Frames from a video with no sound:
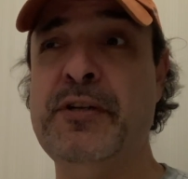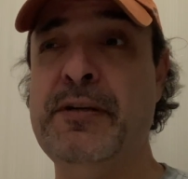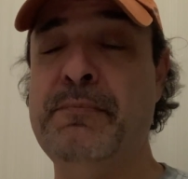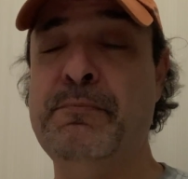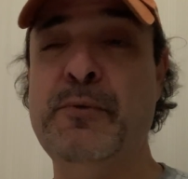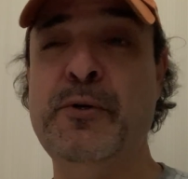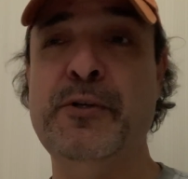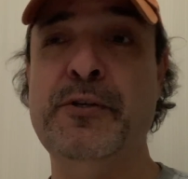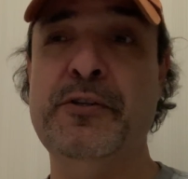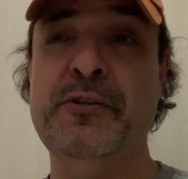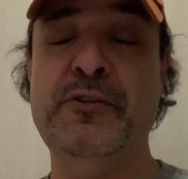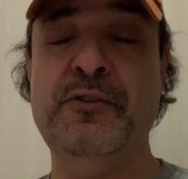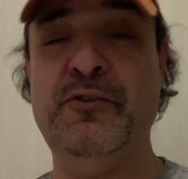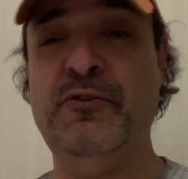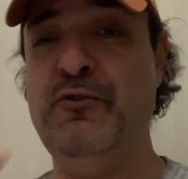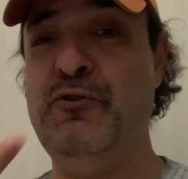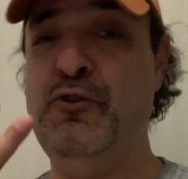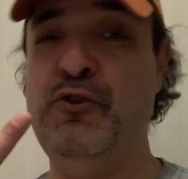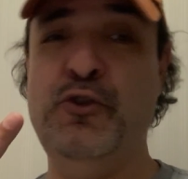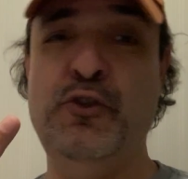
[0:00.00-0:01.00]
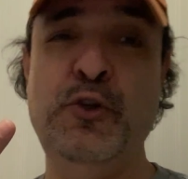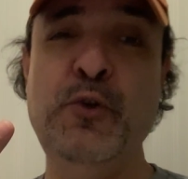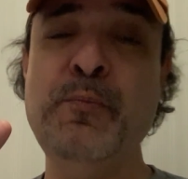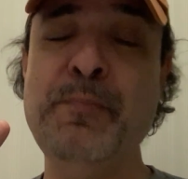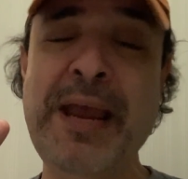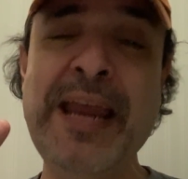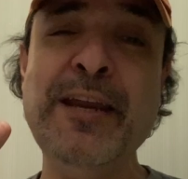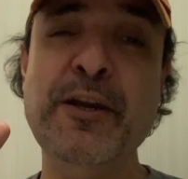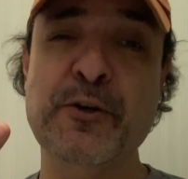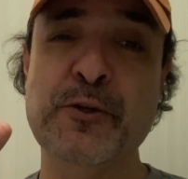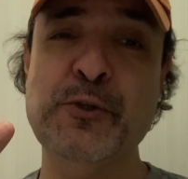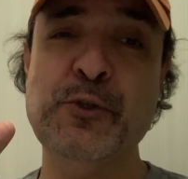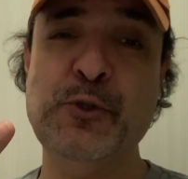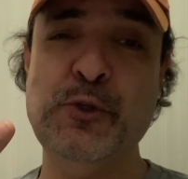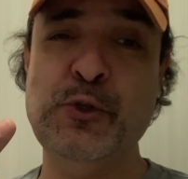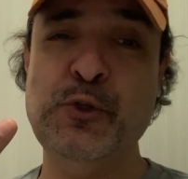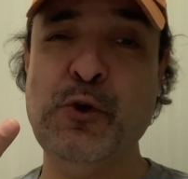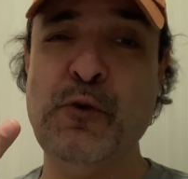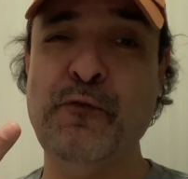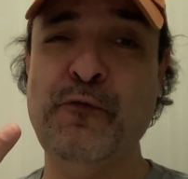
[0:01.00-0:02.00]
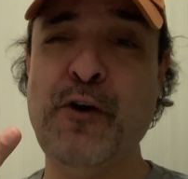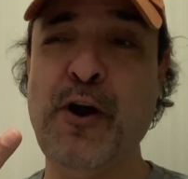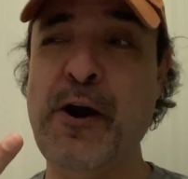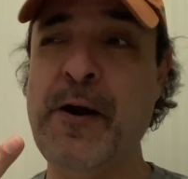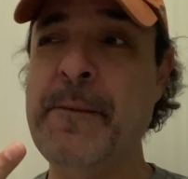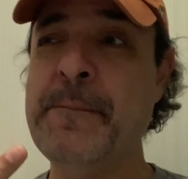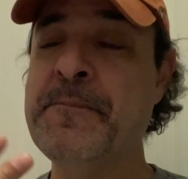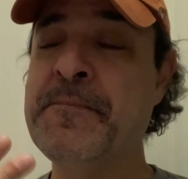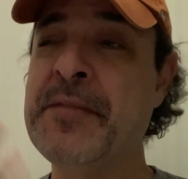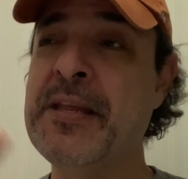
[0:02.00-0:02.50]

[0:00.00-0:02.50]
and murdered 2 mayors so far.